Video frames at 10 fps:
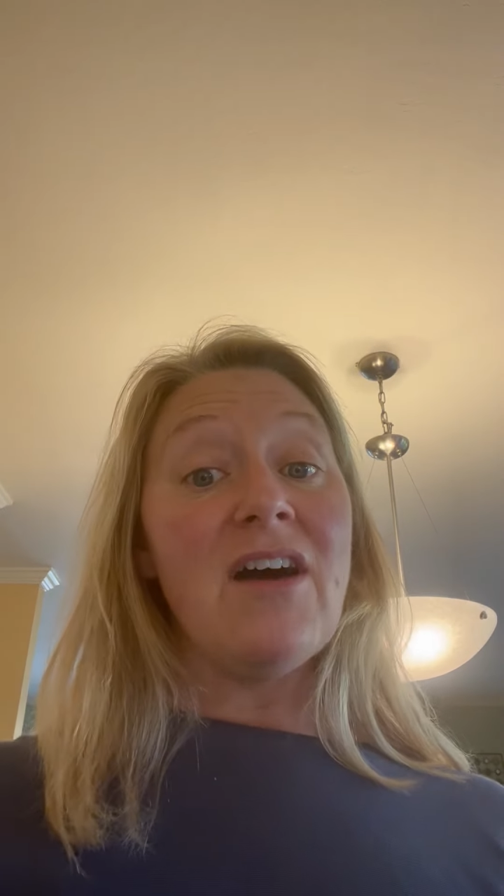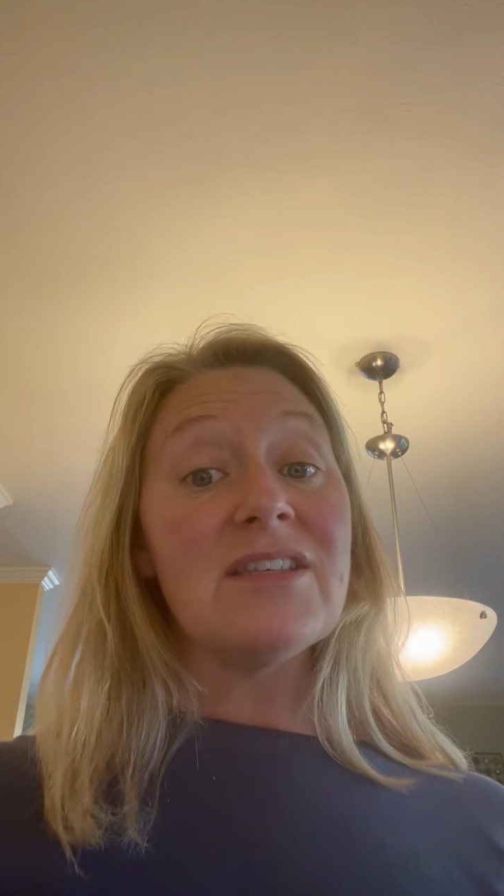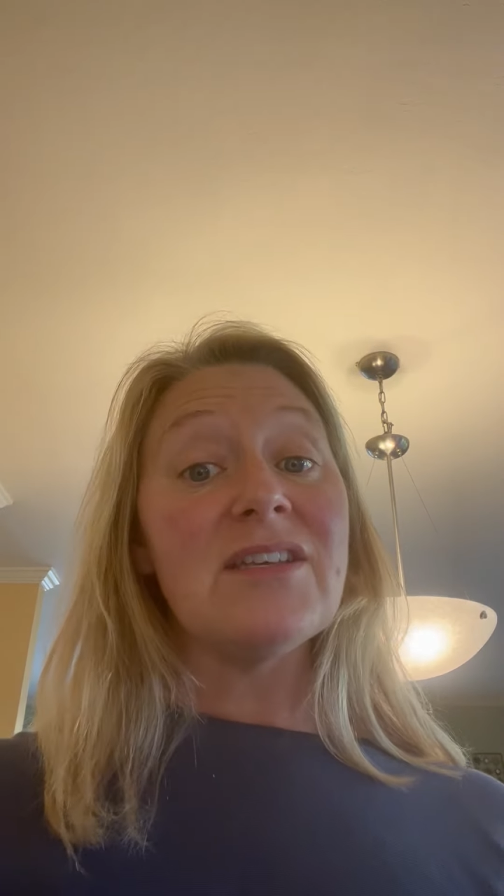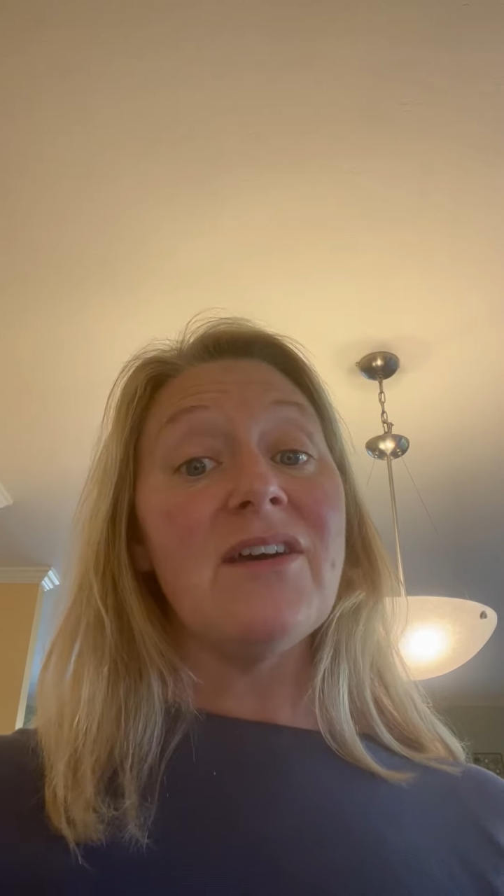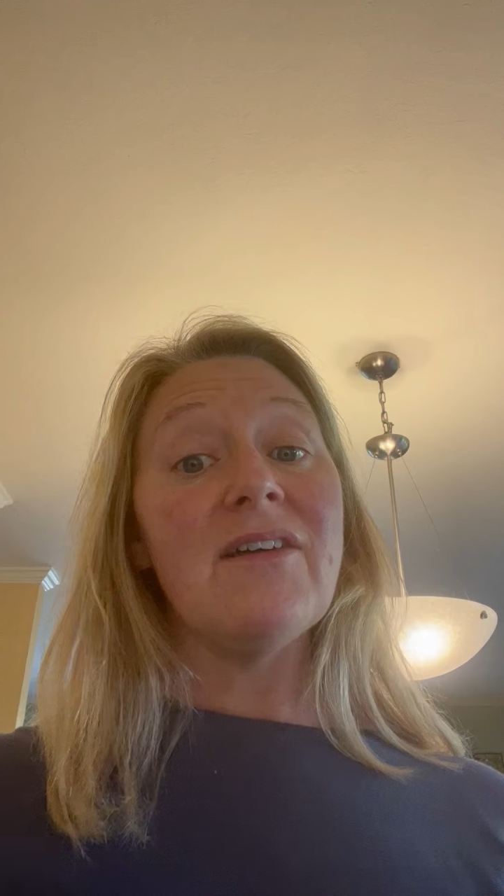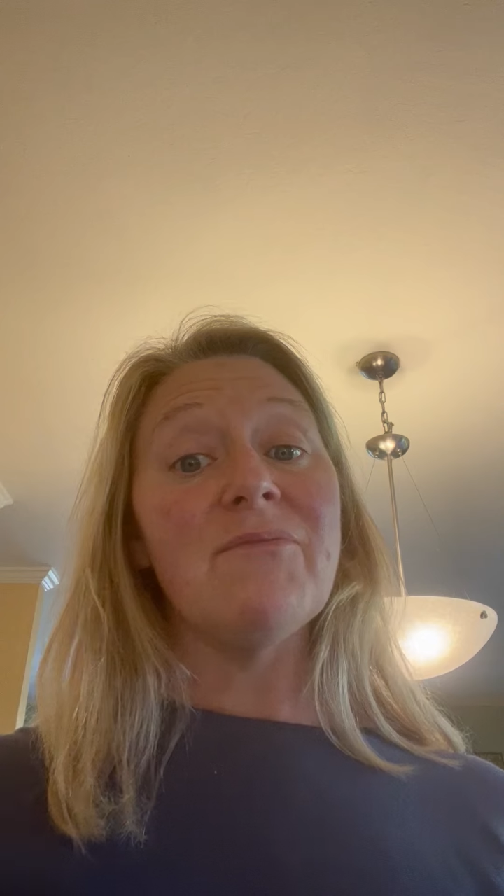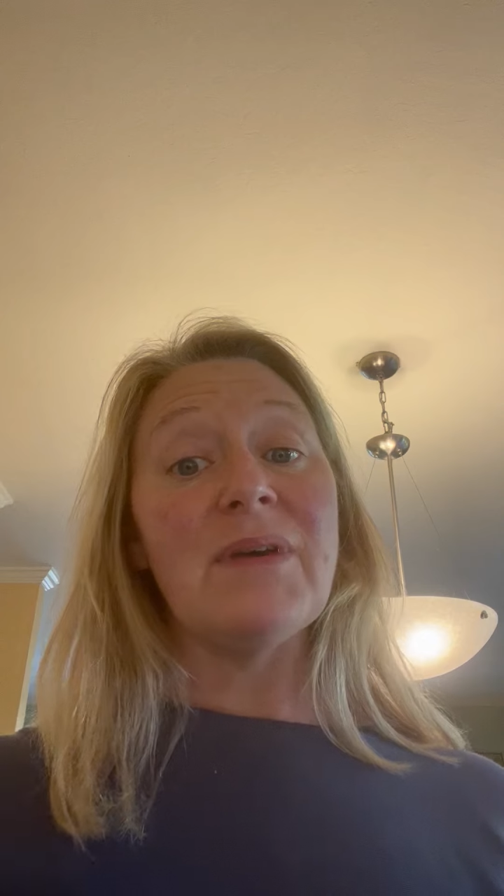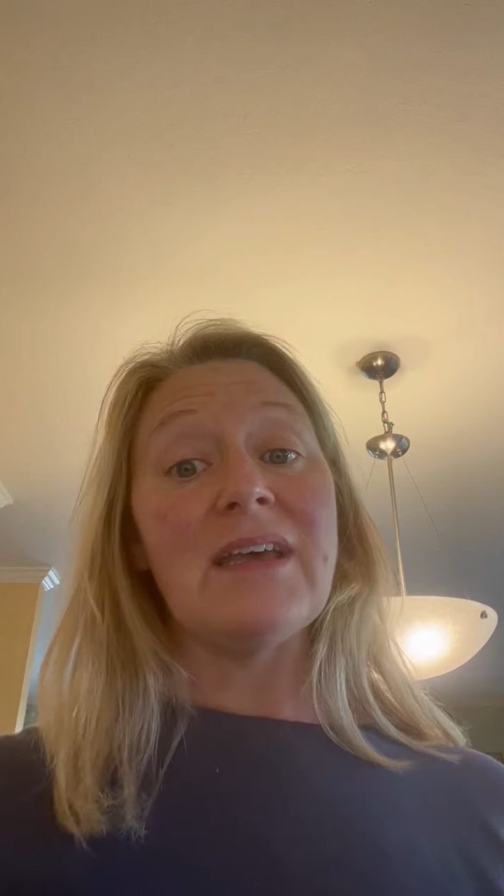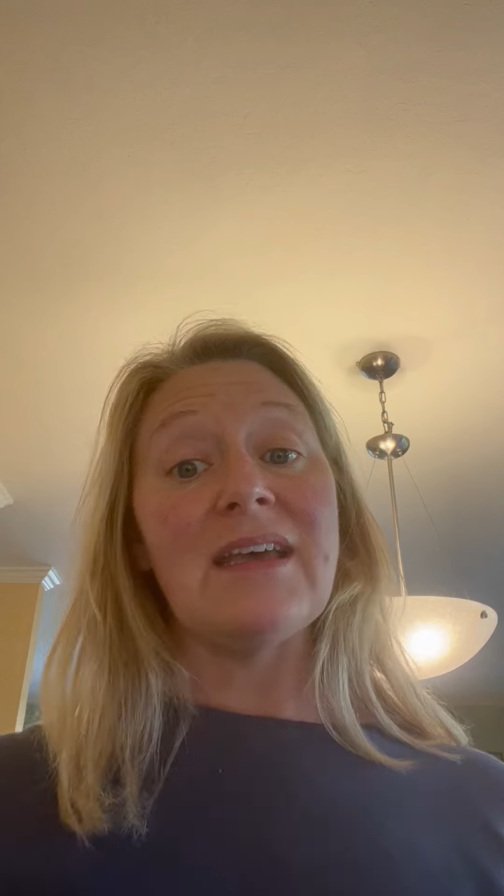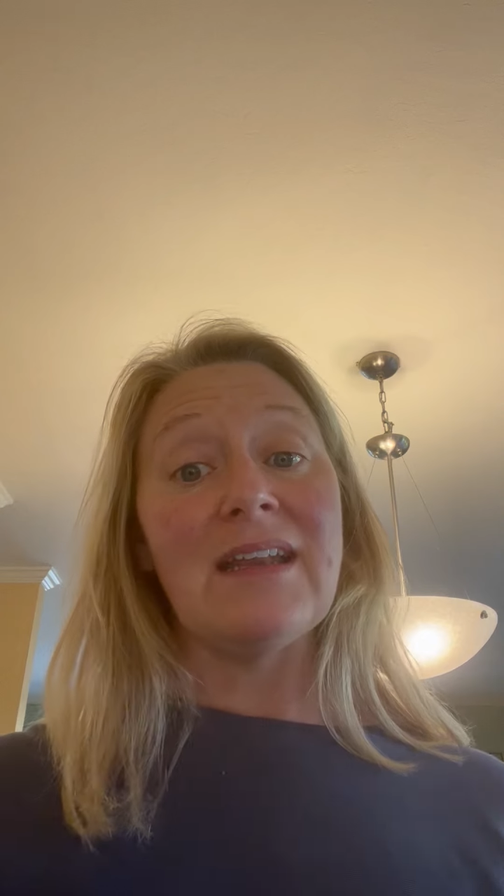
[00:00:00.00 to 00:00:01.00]
also have
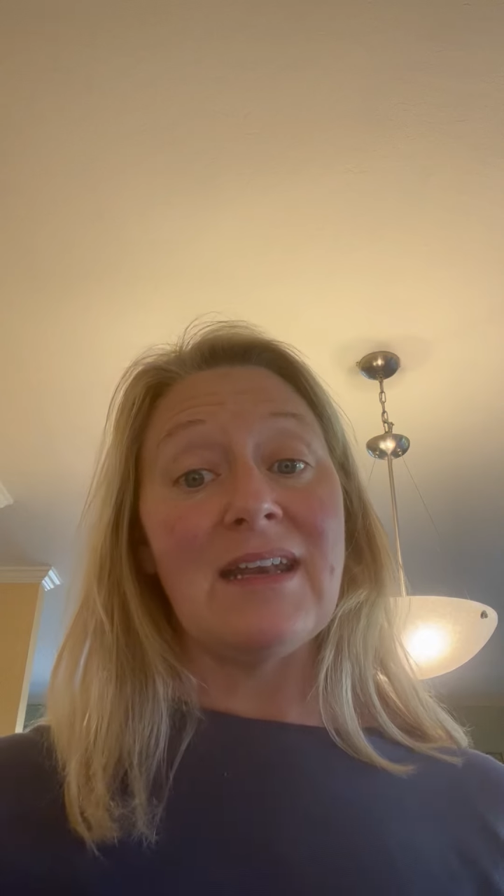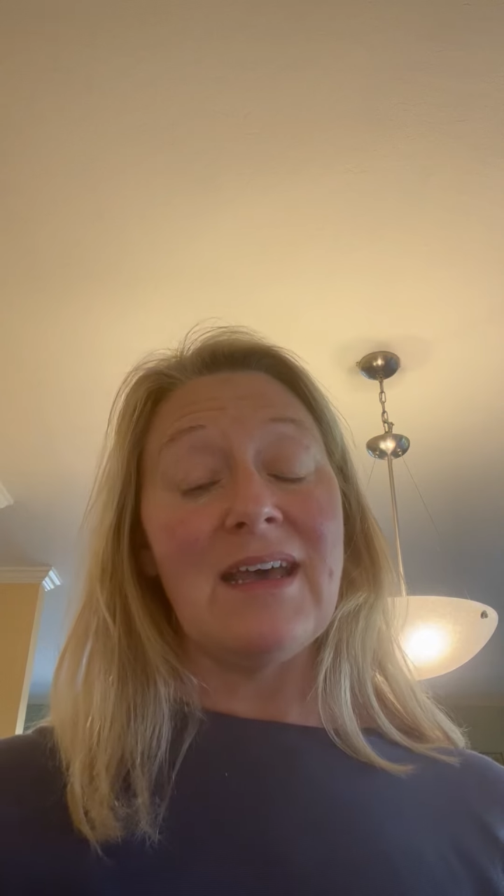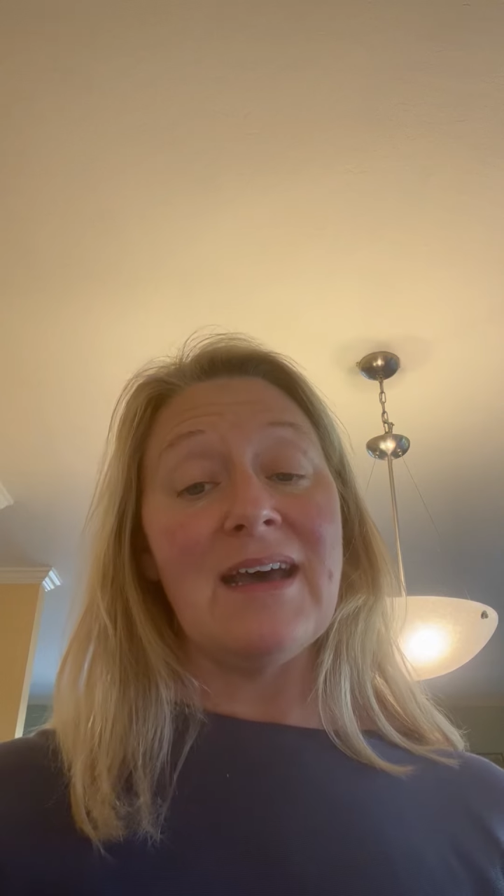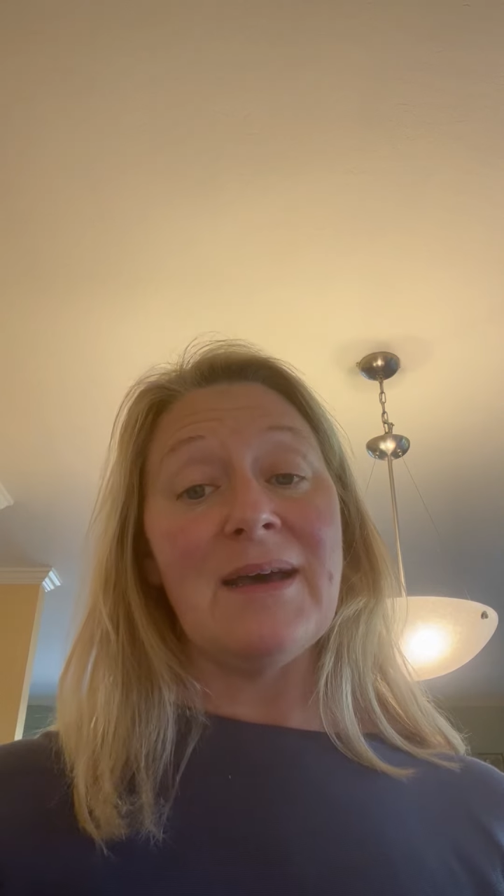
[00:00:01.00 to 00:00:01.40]
been,